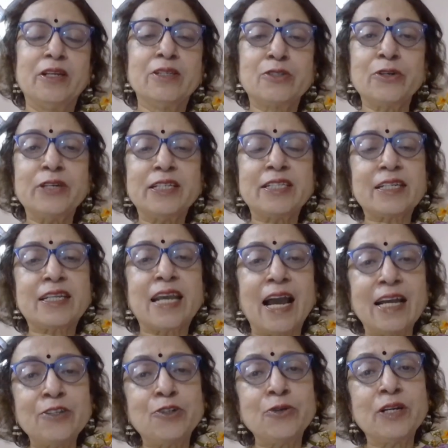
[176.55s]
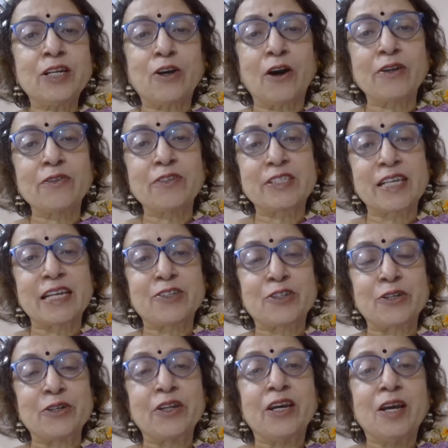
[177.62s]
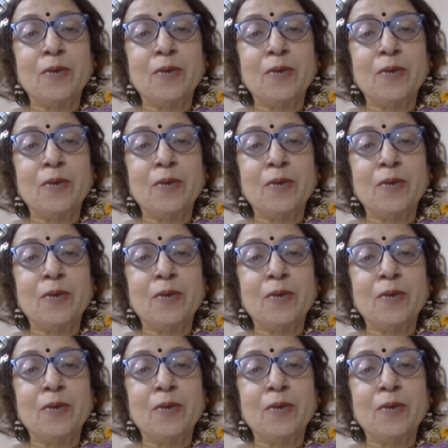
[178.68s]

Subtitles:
So it's a casual conversation,